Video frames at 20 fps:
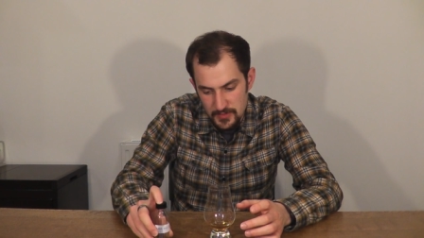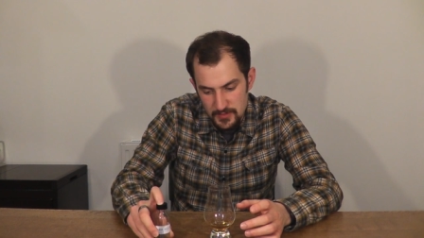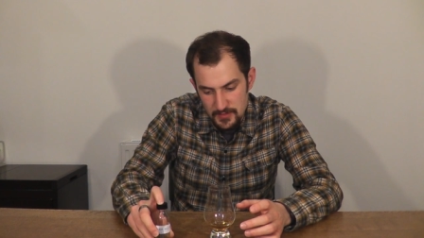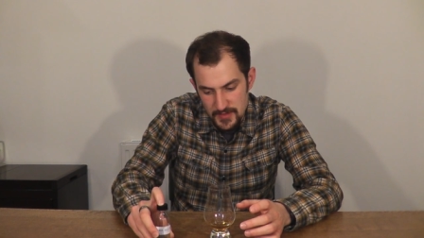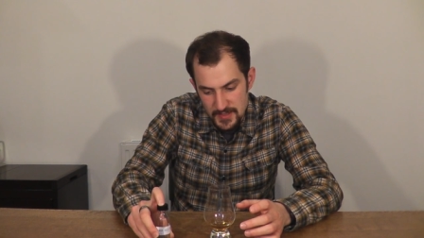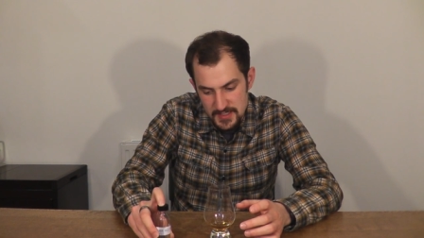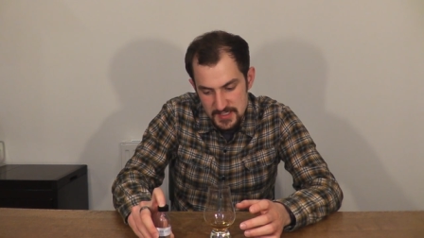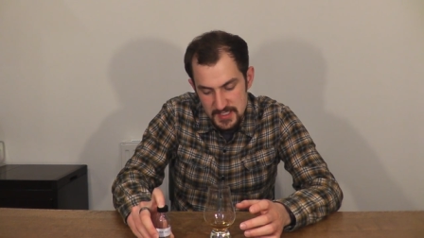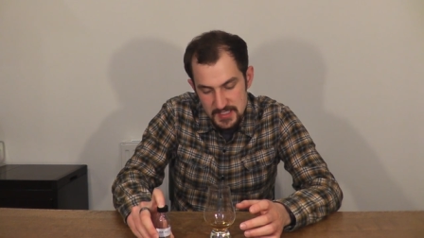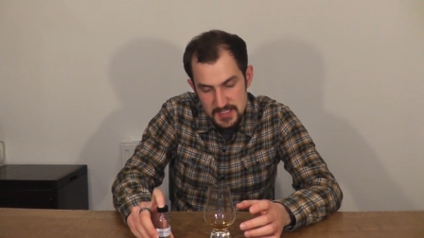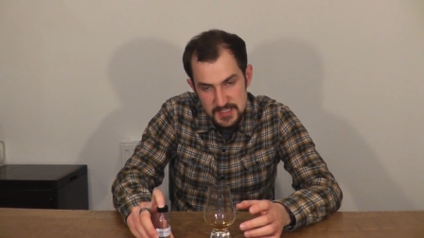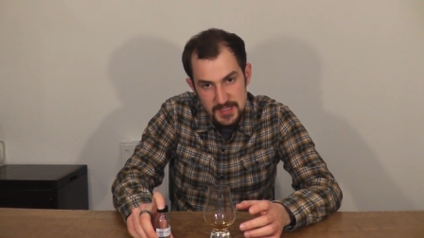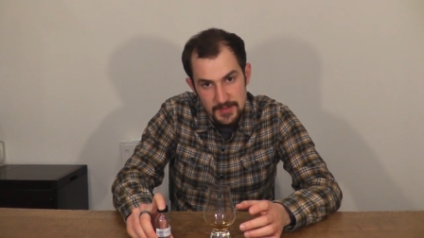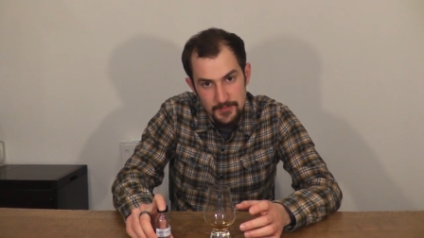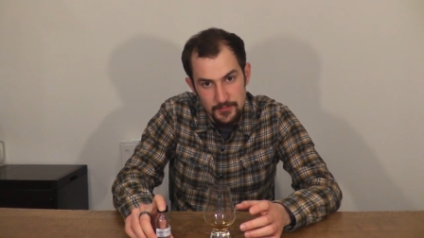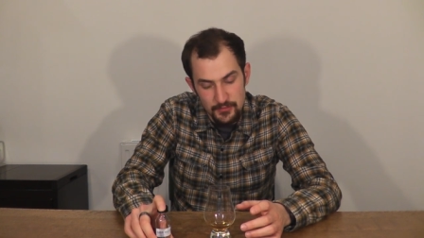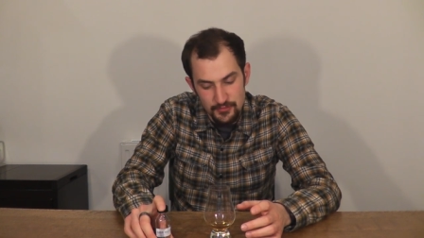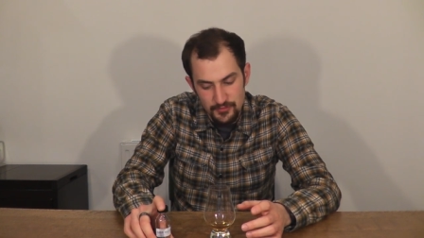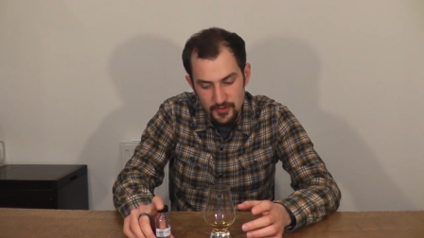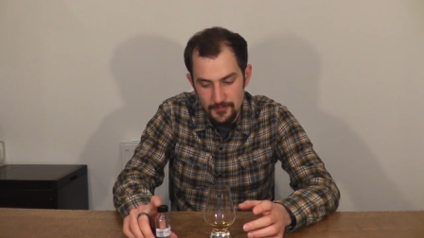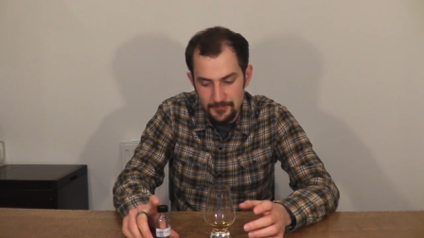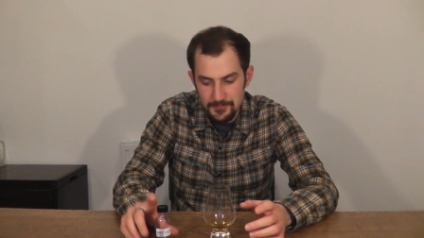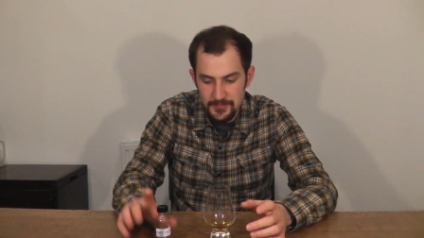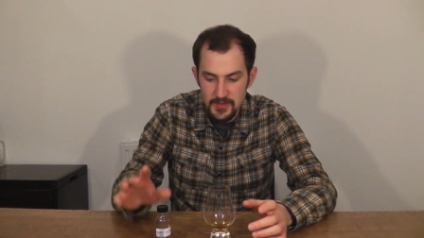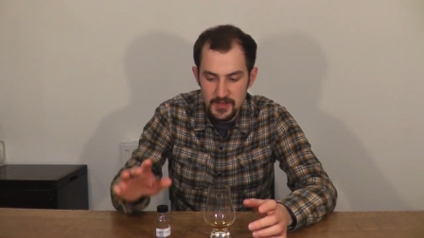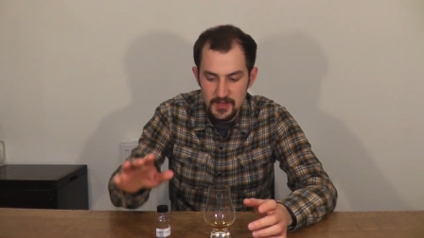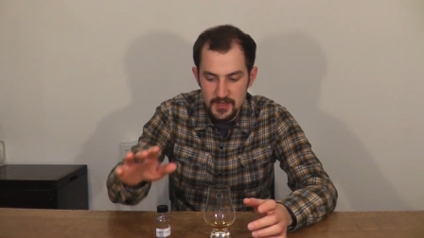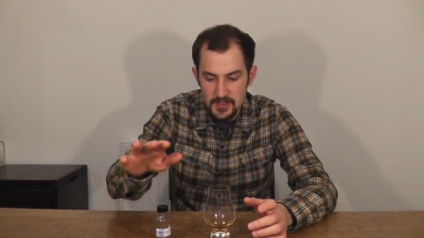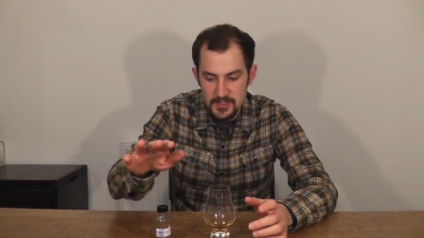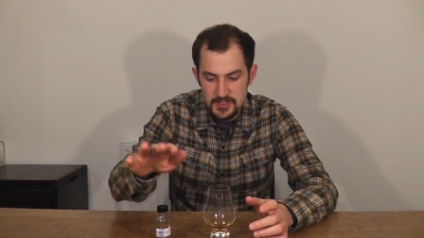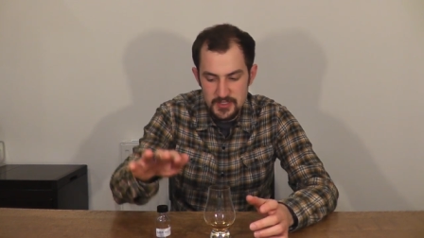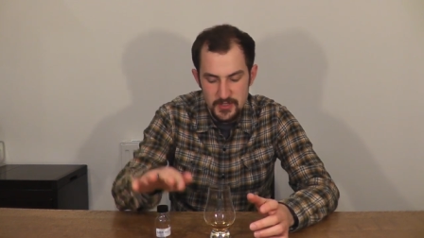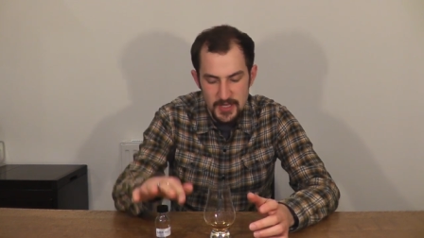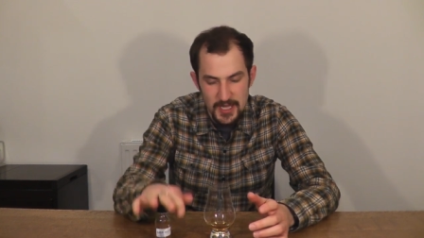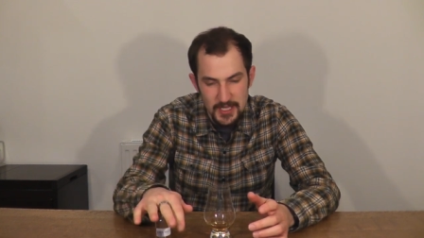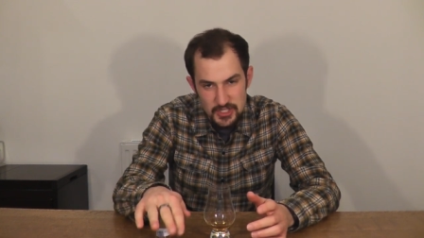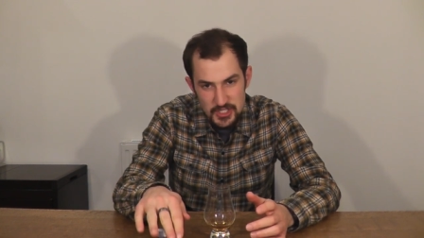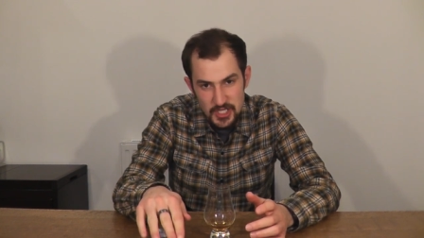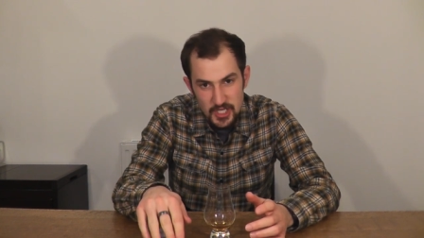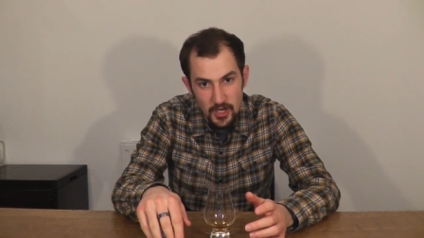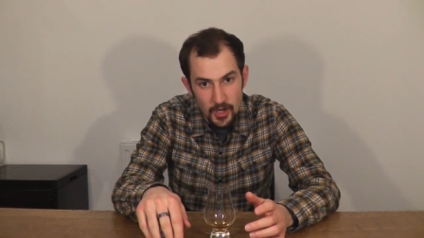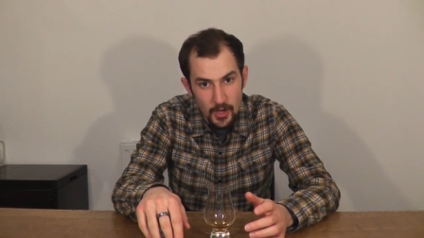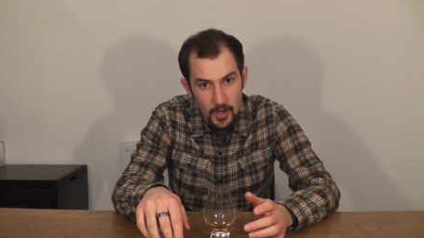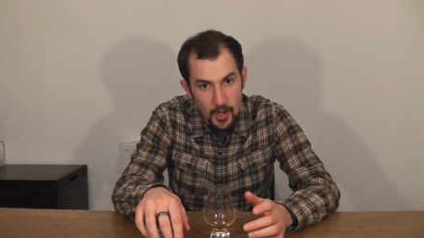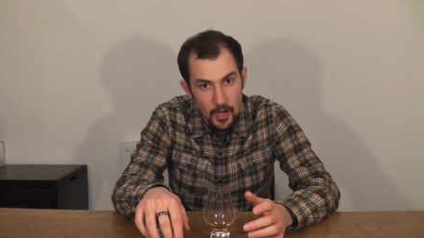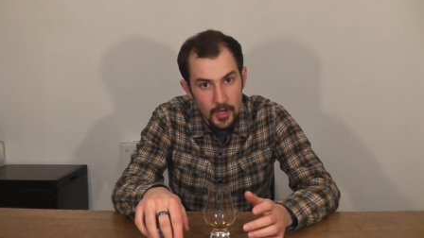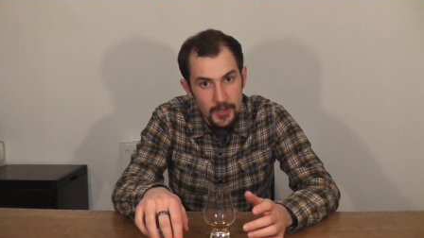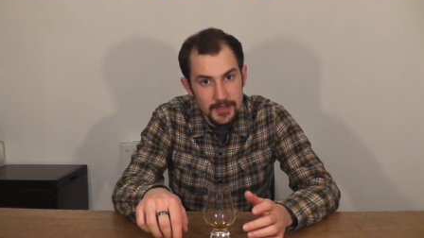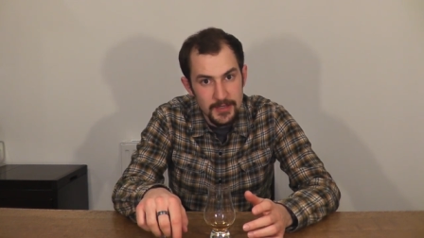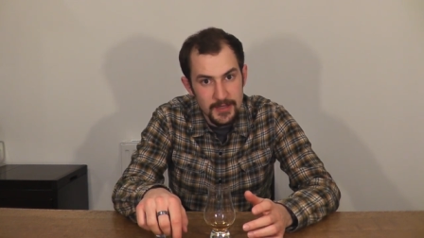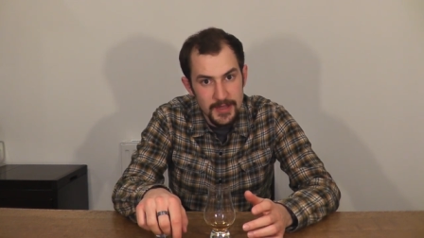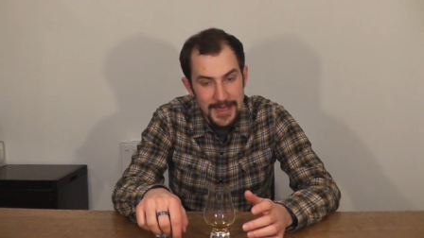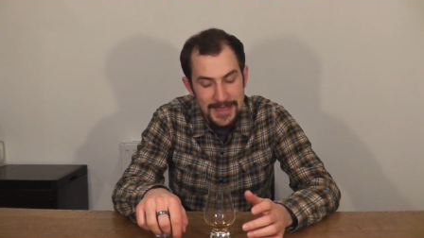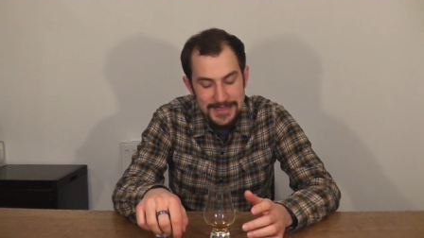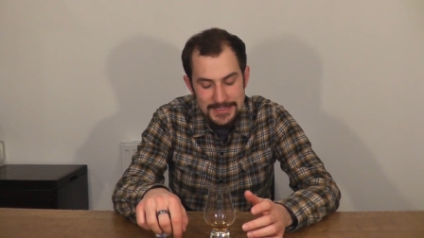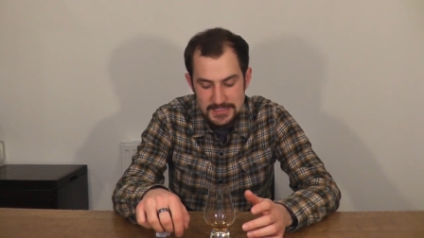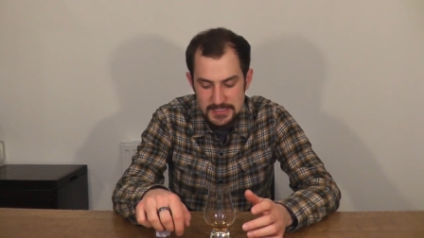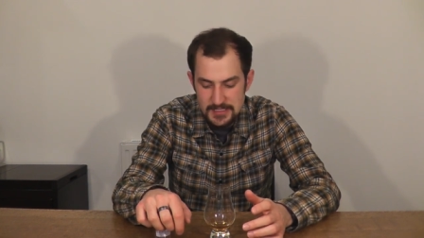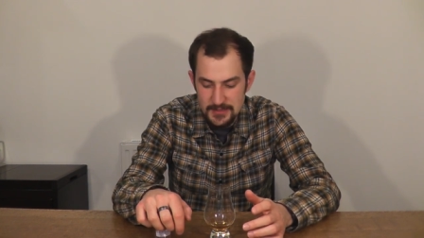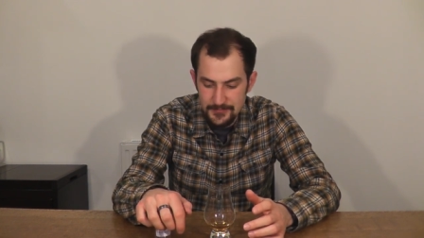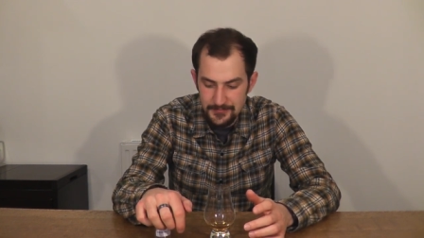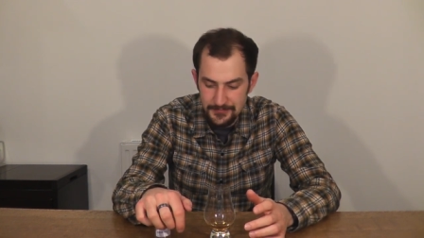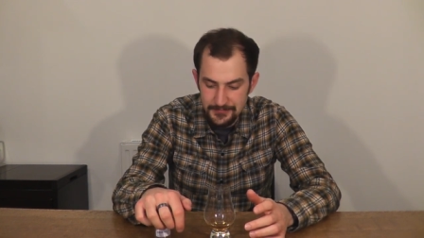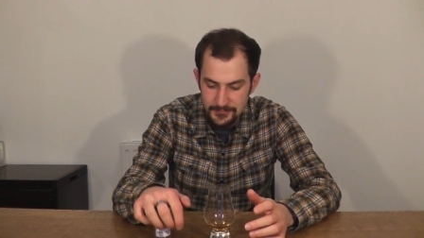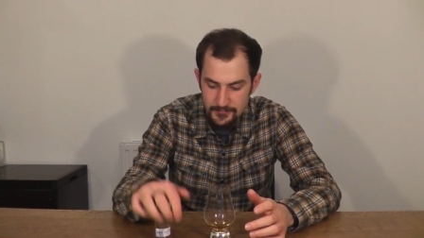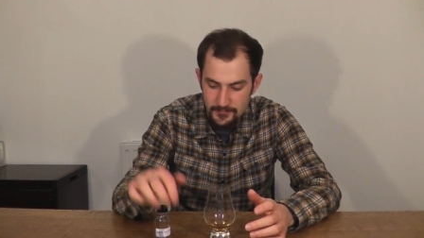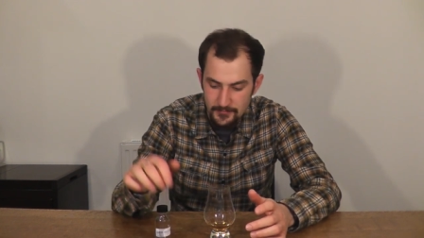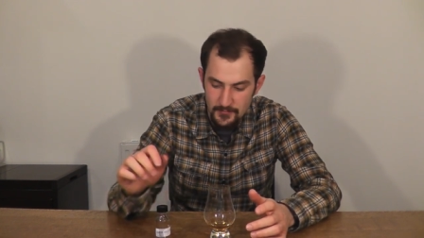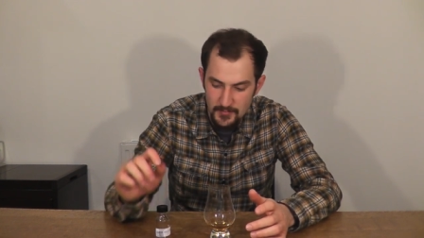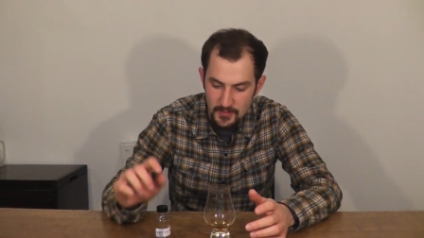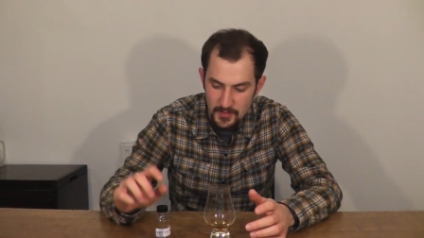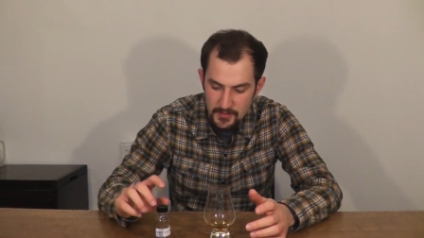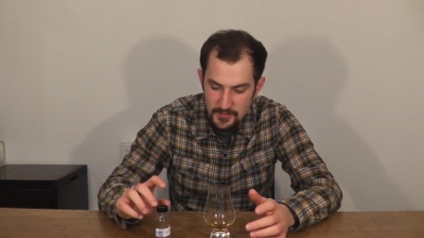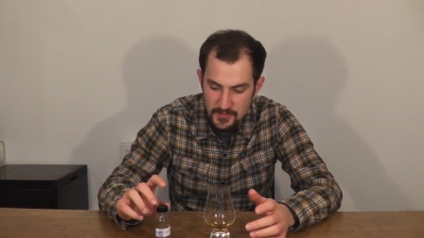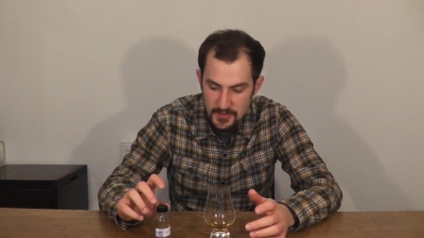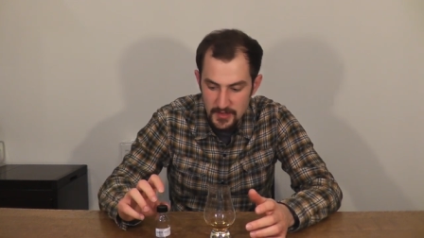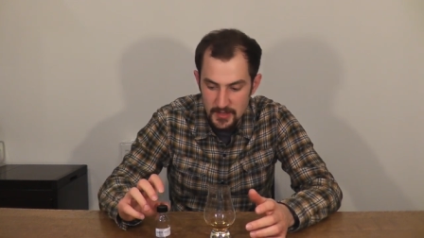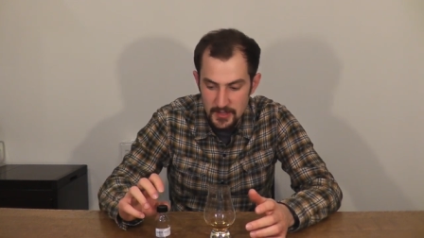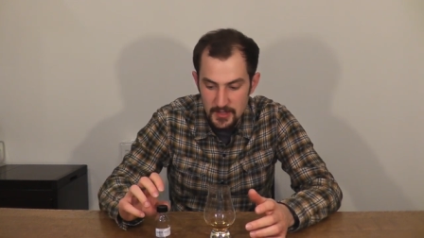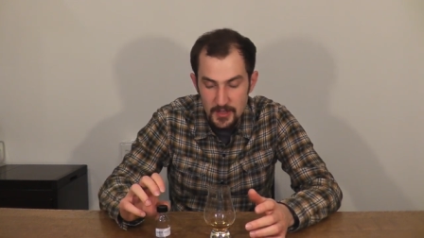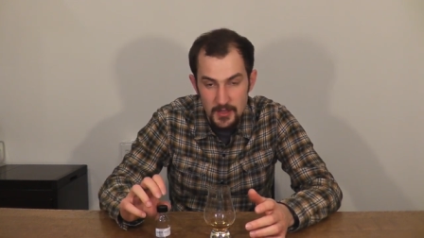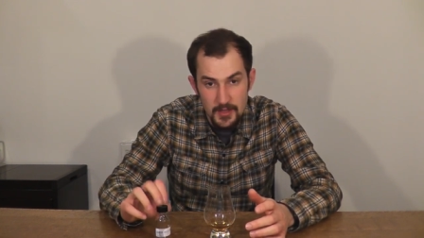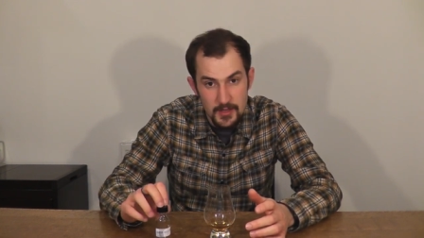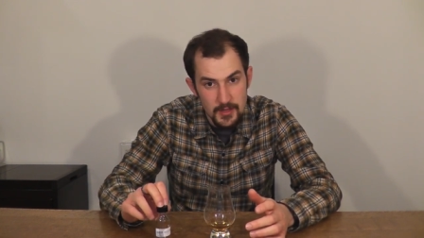This is a sample from, so you actually can't get the